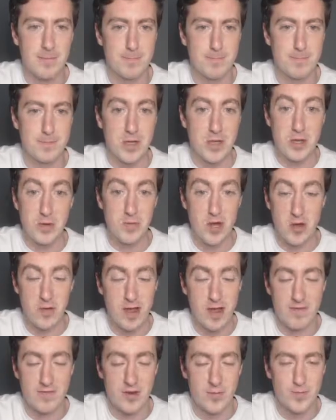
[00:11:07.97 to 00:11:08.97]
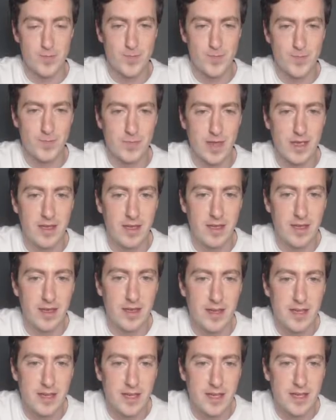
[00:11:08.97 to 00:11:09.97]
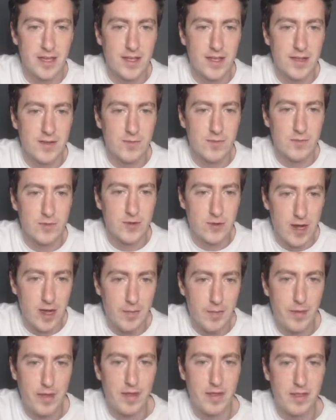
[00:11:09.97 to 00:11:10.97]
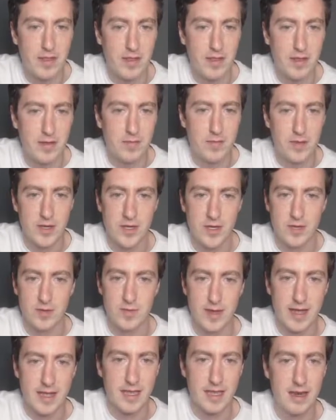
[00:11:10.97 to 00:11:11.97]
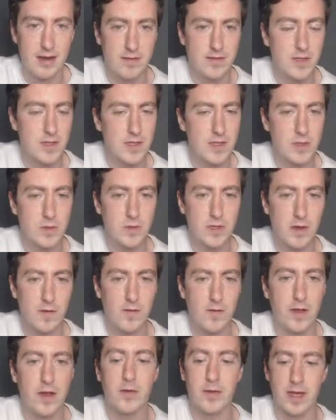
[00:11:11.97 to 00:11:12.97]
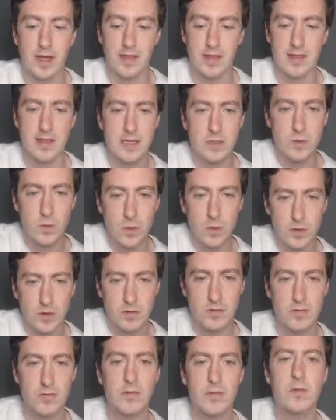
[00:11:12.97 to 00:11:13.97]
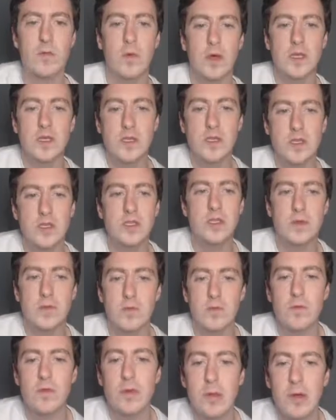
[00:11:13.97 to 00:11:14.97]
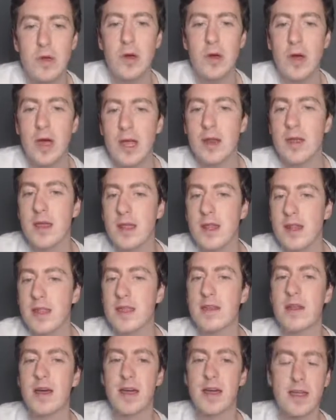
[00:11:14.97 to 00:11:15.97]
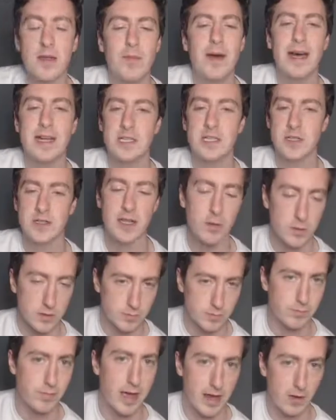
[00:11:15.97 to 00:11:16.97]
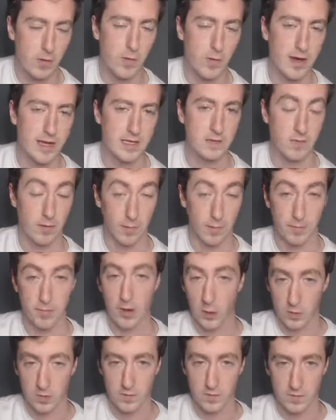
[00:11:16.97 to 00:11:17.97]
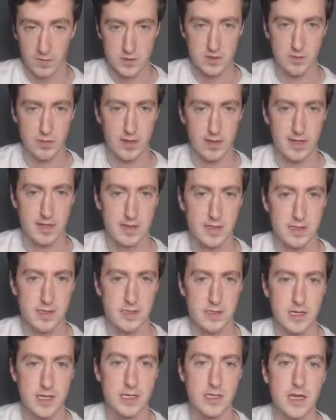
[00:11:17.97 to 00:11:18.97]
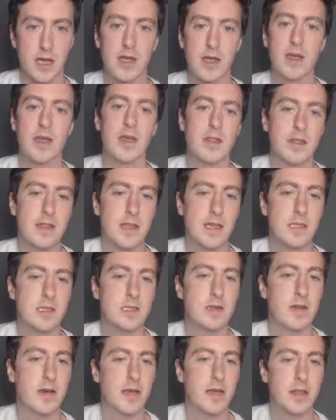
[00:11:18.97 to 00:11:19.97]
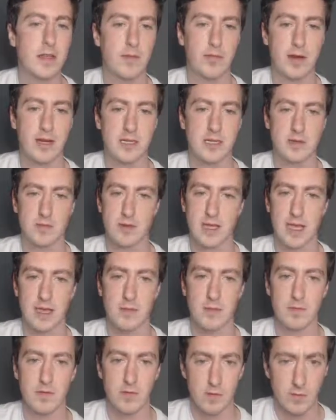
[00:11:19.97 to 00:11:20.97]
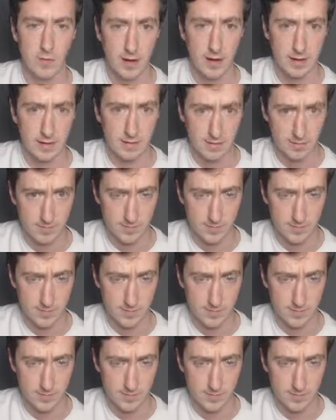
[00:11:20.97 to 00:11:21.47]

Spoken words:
you don't have to. We'll drop the bishop back here. So this was all fine. Okay, this one we got a little... I imagine there was better ways for both of us to play at this stage. This knight, the pressure became too great